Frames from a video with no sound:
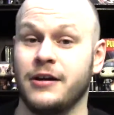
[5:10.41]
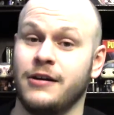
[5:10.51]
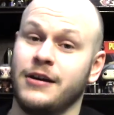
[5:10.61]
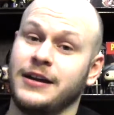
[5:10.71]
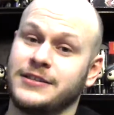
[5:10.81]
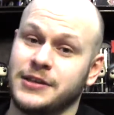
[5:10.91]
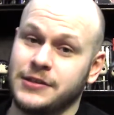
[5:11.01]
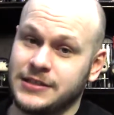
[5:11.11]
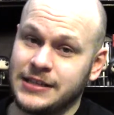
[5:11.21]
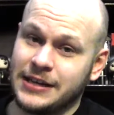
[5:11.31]
Alright, so
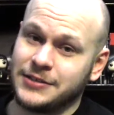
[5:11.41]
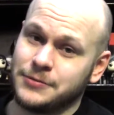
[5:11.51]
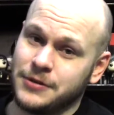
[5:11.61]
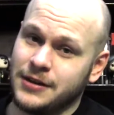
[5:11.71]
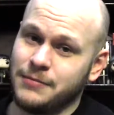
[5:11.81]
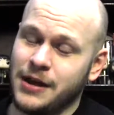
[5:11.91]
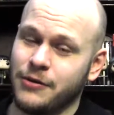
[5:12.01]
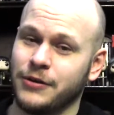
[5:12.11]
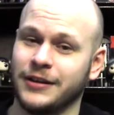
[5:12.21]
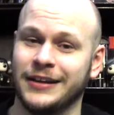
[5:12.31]
this next one I'm
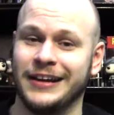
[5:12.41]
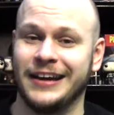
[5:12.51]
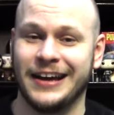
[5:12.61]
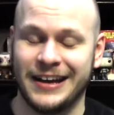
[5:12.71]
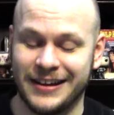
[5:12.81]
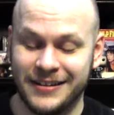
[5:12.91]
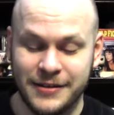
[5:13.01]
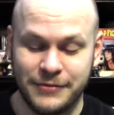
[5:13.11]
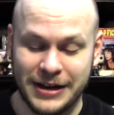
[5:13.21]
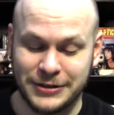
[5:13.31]
not really
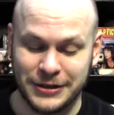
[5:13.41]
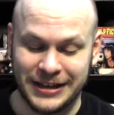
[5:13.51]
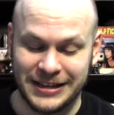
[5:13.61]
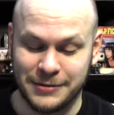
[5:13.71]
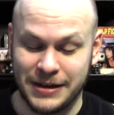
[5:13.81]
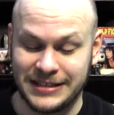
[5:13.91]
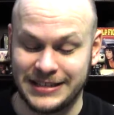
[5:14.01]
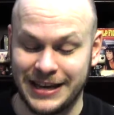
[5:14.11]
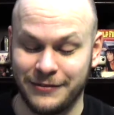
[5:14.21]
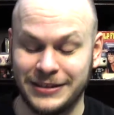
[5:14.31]
factoring into my
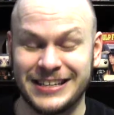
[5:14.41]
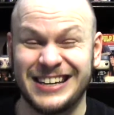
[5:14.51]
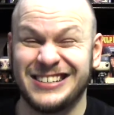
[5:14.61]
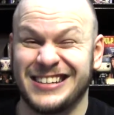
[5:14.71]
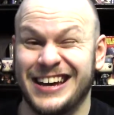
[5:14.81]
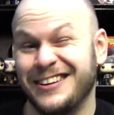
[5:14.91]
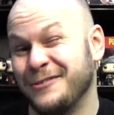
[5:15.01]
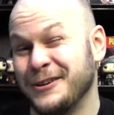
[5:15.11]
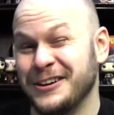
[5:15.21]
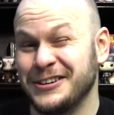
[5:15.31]
savings. I just kind of
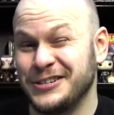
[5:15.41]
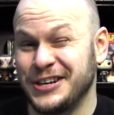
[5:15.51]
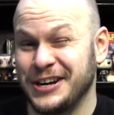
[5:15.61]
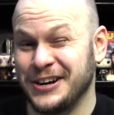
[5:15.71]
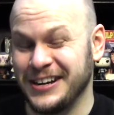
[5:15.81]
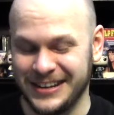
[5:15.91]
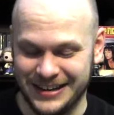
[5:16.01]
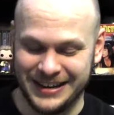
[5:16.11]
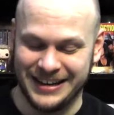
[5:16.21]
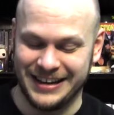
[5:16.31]
wanted to share it.
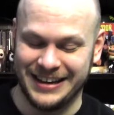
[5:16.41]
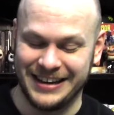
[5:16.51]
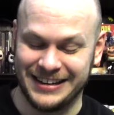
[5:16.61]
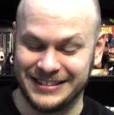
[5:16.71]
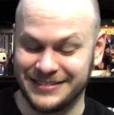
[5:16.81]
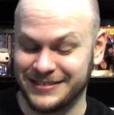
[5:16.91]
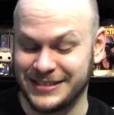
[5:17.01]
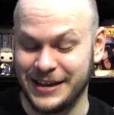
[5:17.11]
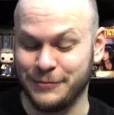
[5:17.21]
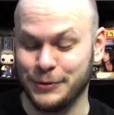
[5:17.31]
I didn't
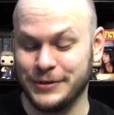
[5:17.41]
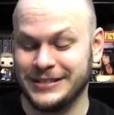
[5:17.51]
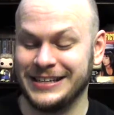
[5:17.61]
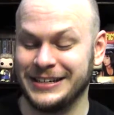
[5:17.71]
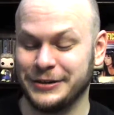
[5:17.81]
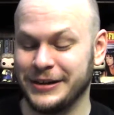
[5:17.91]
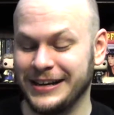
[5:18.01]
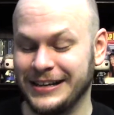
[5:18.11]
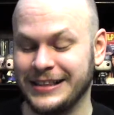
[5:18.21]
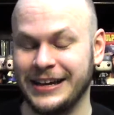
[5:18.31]
save the receipt or
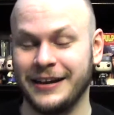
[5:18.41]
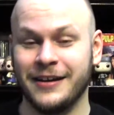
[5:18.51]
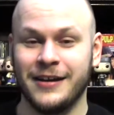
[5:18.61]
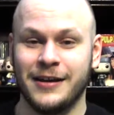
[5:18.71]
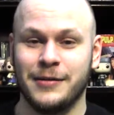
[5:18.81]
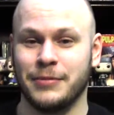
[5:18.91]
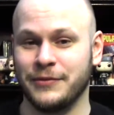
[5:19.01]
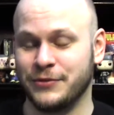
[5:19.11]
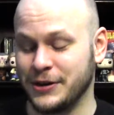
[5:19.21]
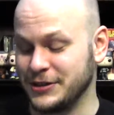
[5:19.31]
anything.
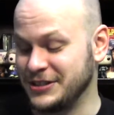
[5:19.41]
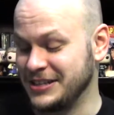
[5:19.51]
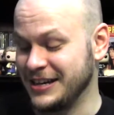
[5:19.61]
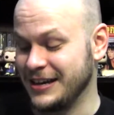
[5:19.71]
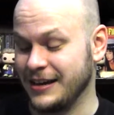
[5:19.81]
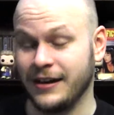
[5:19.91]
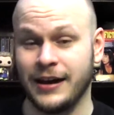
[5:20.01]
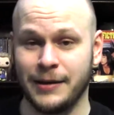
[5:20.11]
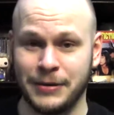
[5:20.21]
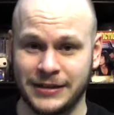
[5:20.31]
But first,
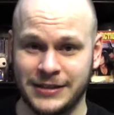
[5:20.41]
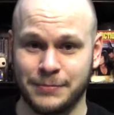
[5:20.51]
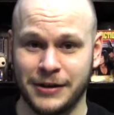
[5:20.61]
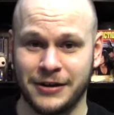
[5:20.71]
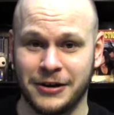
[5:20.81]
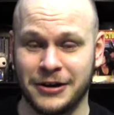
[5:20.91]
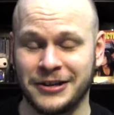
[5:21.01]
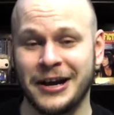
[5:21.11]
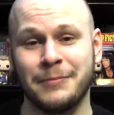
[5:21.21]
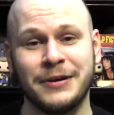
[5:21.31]
I picked up a
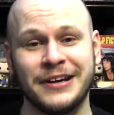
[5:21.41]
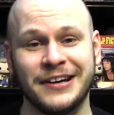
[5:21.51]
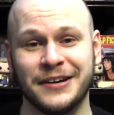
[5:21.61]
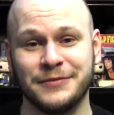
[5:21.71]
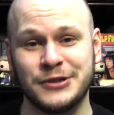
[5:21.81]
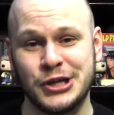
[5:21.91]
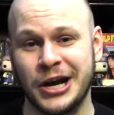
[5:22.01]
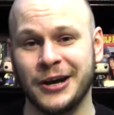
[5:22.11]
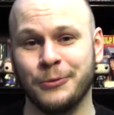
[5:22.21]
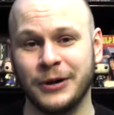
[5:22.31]
hard copy of
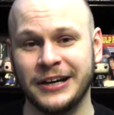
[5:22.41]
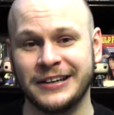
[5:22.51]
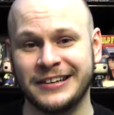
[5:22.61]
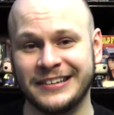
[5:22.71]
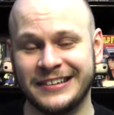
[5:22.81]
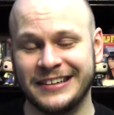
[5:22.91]
John Wick.